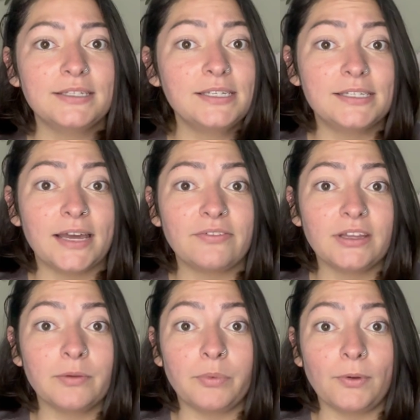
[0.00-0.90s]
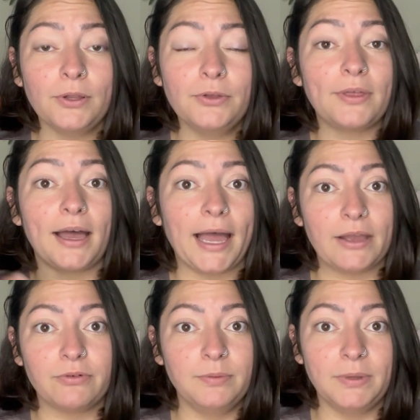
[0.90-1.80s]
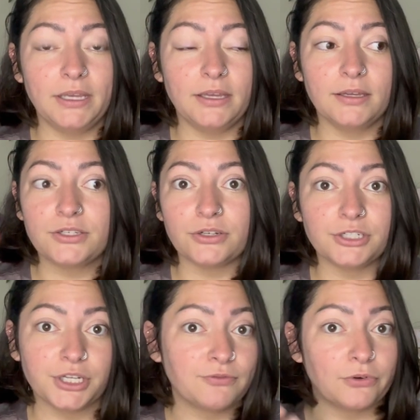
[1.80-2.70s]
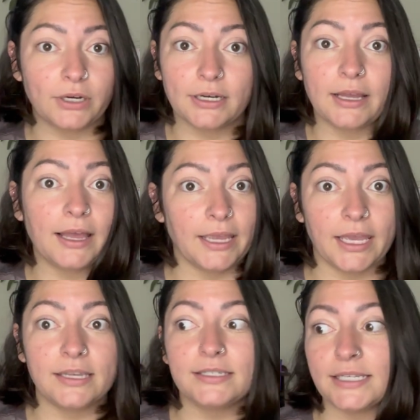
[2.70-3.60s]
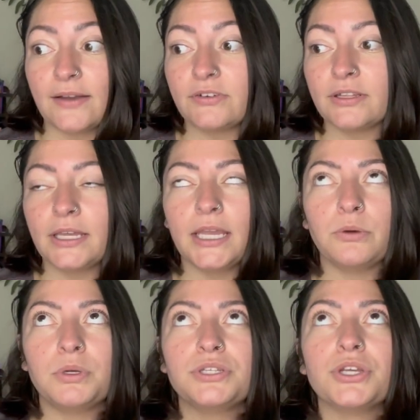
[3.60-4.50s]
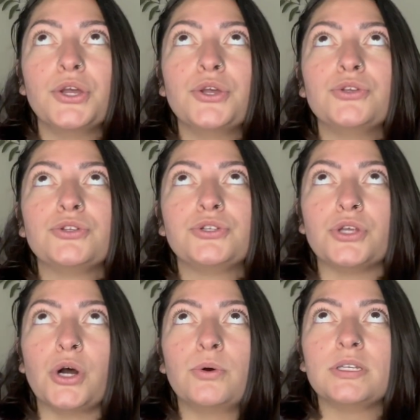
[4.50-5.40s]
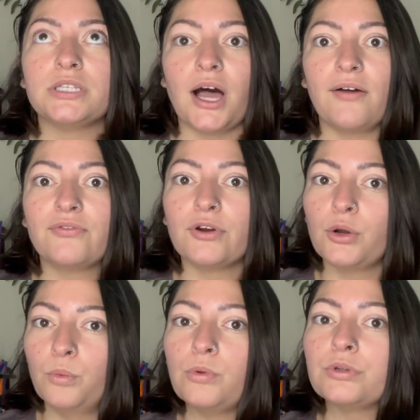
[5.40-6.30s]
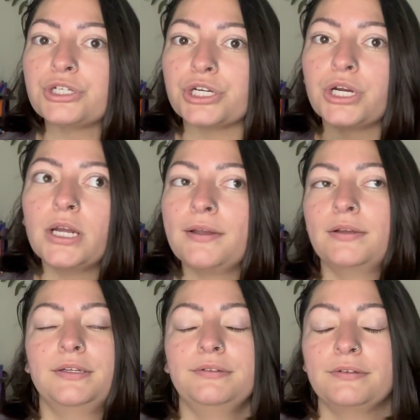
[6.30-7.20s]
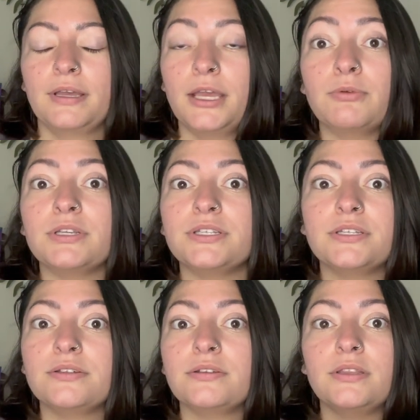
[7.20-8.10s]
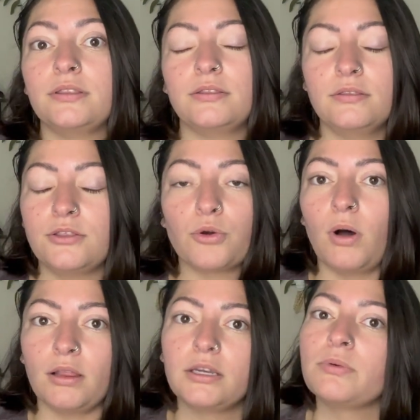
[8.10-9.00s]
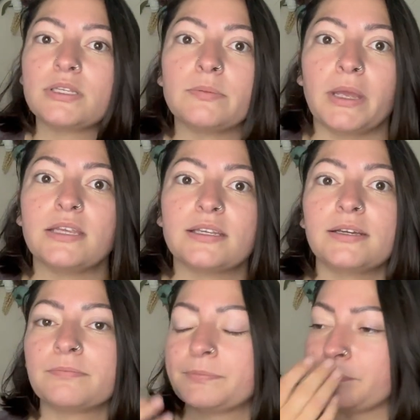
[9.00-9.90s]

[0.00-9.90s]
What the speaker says: is definitely a bolo that I would be searching for again, definitely. And was so soft for a wool shirt. The quality was amazing.